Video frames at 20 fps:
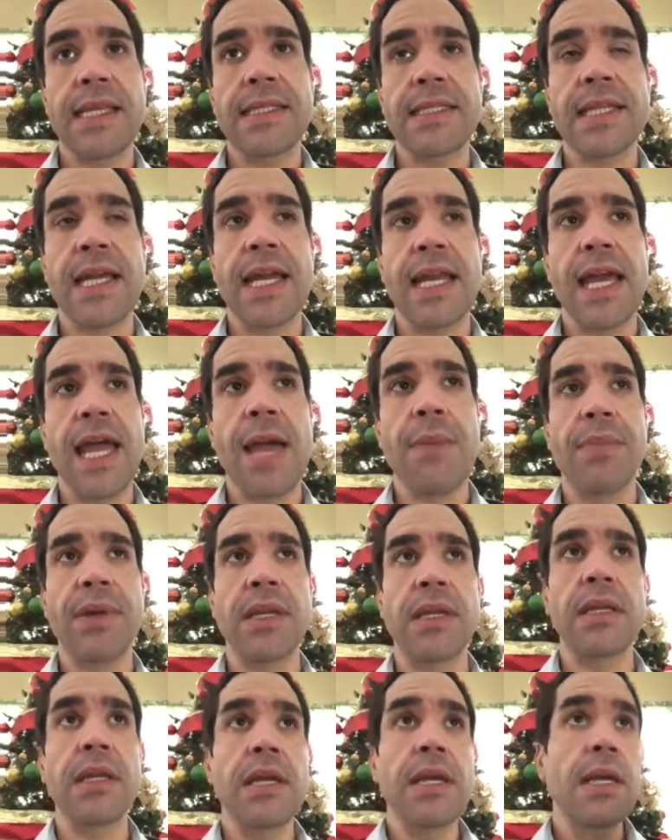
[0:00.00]
kind of
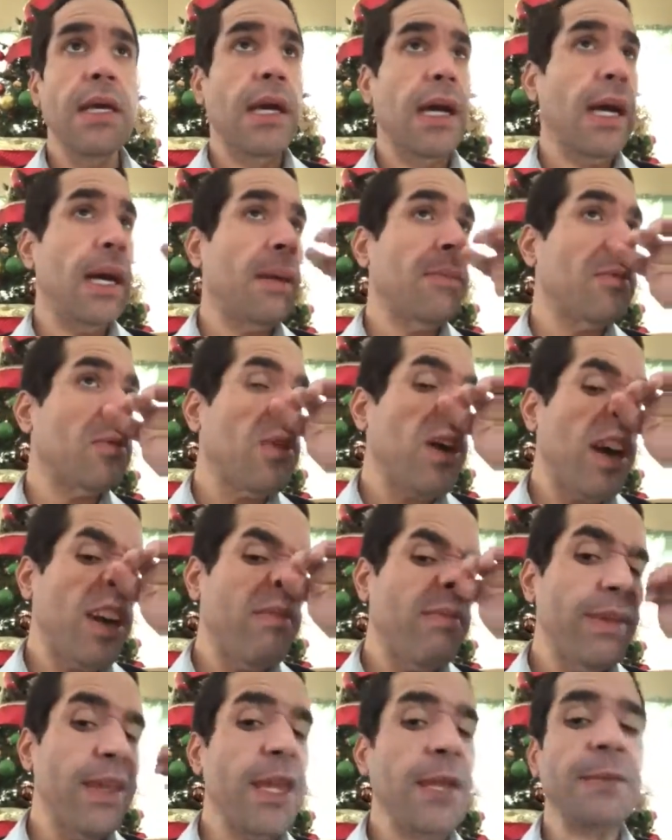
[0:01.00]
happened quite
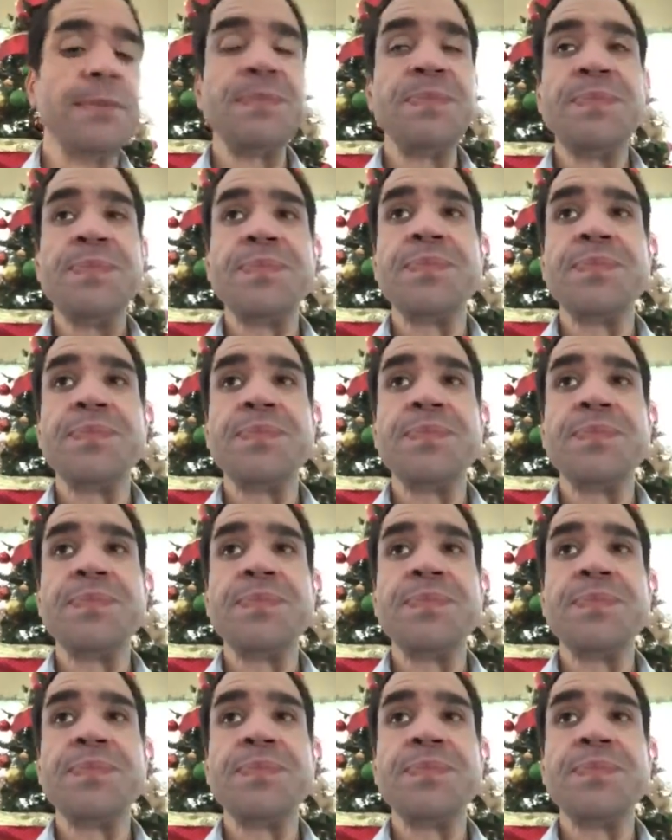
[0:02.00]
a bit.